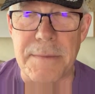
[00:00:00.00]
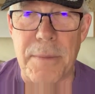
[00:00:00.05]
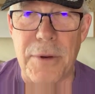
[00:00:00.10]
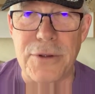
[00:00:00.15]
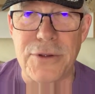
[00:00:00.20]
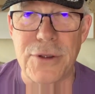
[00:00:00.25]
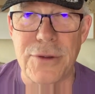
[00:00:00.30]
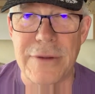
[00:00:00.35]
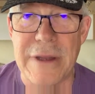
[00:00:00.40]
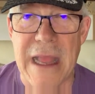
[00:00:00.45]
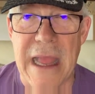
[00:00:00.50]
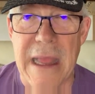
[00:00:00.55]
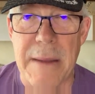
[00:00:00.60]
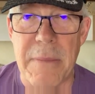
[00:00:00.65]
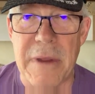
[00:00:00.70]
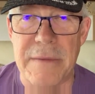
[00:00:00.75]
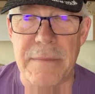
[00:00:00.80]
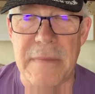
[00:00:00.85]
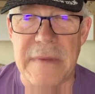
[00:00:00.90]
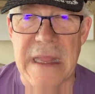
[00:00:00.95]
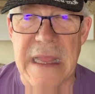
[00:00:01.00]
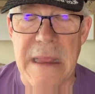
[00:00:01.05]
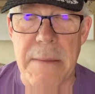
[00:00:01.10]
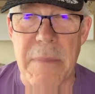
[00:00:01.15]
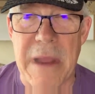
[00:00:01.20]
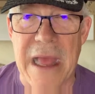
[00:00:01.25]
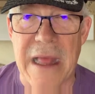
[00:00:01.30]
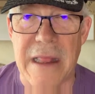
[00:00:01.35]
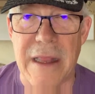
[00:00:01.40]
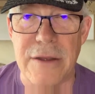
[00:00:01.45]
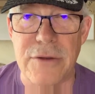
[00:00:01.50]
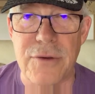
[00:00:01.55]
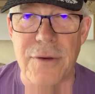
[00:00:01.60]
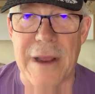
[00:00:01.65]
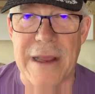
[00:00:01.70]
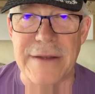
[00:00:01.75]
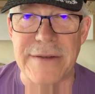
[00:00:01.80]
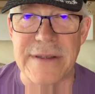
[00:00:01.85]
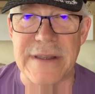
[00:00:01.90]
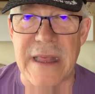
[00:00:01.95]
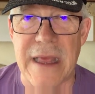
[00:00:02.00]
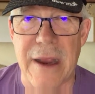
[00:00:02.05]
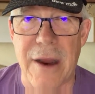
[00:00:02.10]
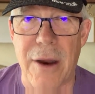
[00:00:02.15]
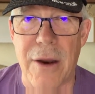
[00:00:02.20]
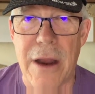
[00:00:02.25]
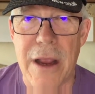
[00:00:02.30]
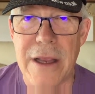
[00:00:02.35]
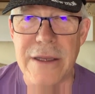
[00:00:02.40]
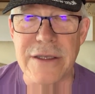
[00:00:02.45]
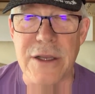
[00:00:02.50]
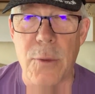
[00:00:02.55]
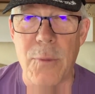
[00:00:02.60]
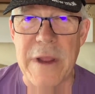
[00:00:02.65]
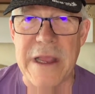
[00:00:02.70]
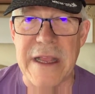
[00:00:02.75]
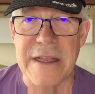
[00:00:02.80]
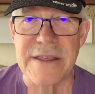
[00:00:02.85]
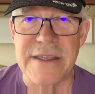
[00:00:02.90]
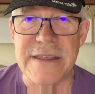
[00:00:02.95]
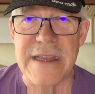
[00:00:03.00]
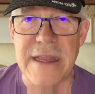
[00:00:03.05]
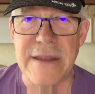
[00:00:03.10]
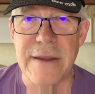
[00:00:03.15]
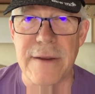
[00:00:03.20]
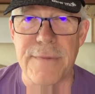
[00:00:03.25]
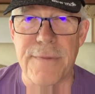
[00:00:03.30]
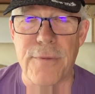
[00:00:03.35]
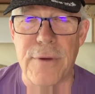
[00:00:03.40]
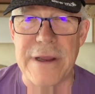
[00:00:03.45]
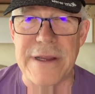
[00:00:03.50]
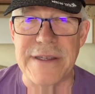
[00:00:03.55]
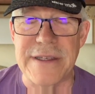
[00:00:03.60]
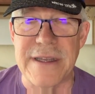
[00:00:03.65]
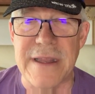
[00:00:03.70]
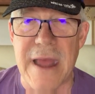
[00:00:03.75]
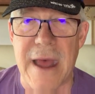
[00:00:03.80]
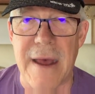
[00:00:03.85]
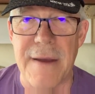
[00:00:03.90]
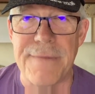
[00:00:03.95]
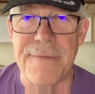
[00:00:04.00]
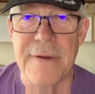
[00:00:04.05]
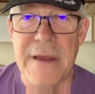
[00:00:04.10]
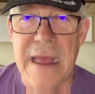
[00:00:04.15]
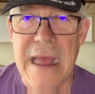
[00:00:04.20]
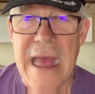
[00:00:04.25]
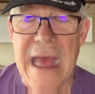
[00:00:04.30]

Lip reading: Put your name and email address there so we can send you free stuff.